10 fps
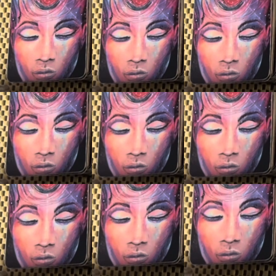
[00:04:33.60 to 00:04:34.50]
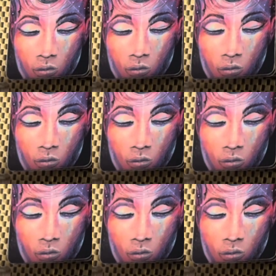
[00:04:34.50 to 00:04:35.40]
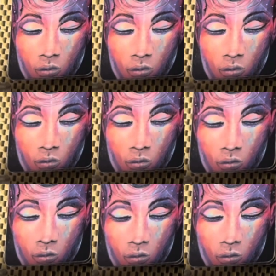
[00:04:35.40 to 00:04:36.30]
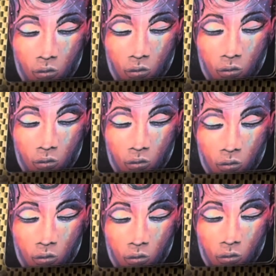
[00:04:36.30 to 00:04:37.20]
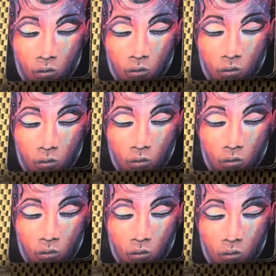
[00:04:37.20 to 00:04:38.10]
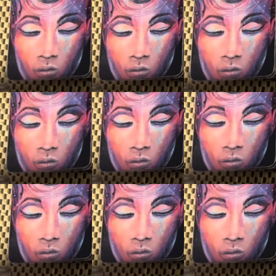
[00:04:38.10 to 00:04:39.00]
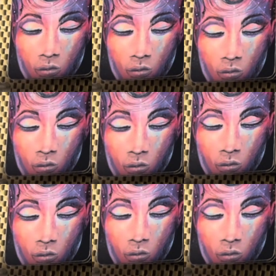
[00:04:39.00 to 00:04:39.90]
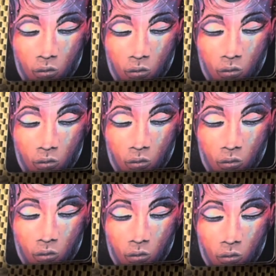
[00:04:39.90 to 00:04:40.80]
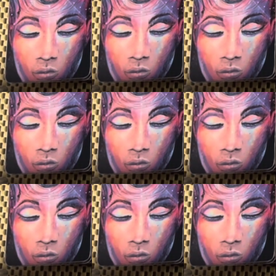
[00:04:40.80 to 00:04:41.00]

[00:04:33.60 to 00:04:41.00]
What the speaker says: [no speech]